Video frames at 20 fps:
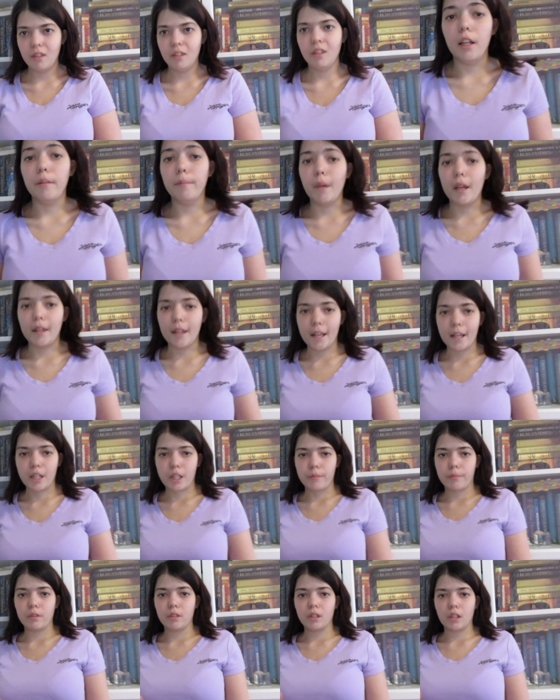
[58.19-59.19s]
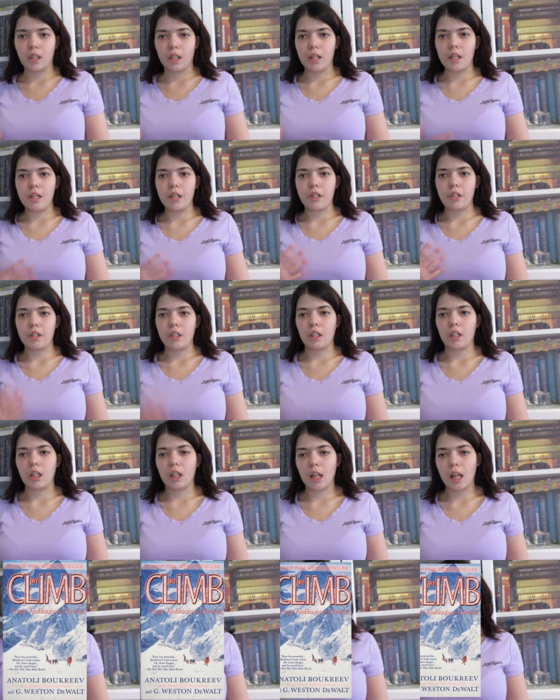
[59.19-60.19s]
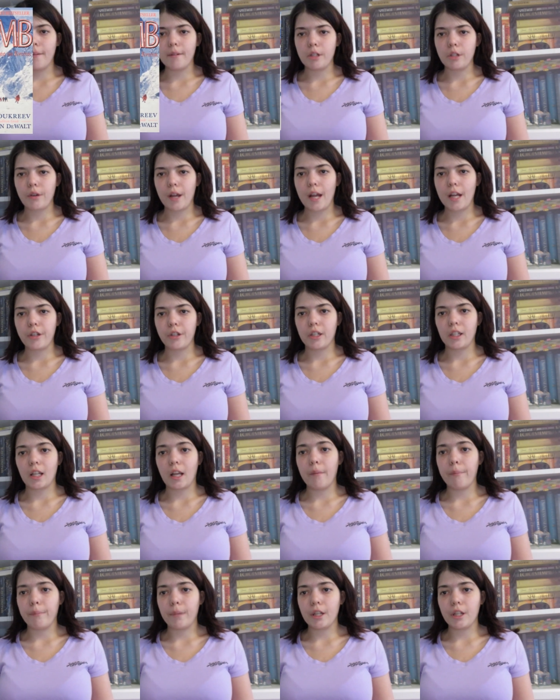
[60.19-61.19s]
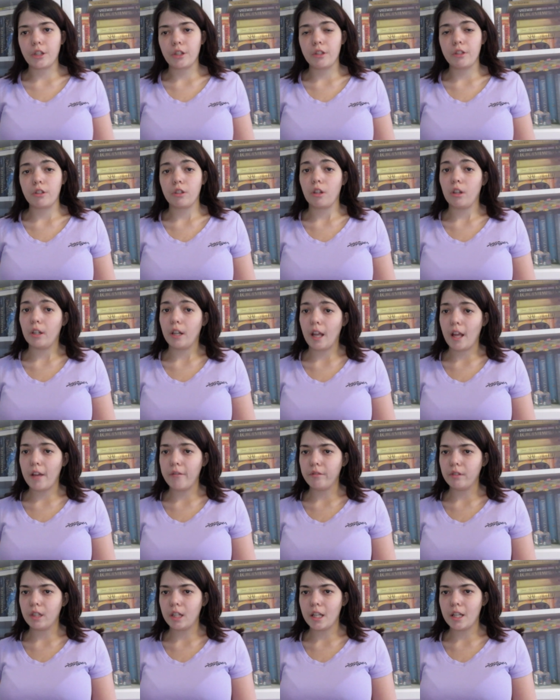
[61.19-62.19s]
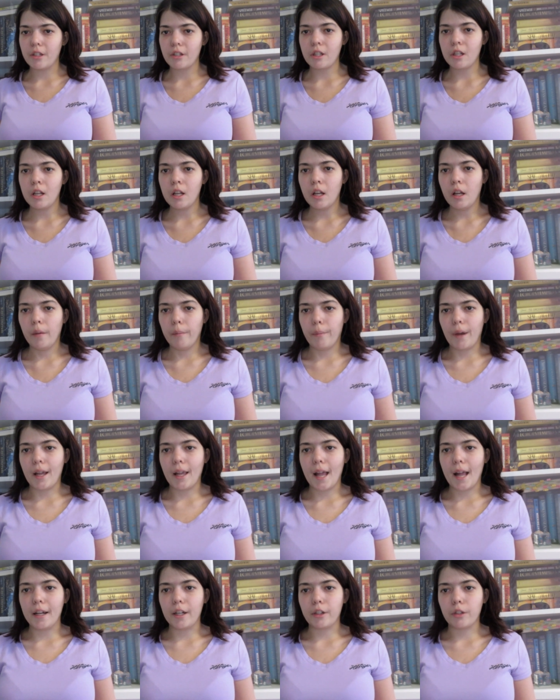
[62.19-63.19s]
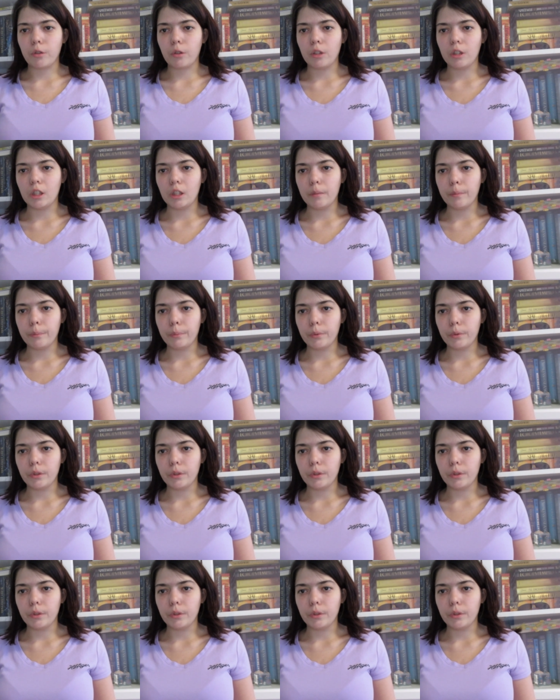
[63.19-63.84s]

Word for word: And my next book is The Climb Tragic Ambitions on Everest by Anatoly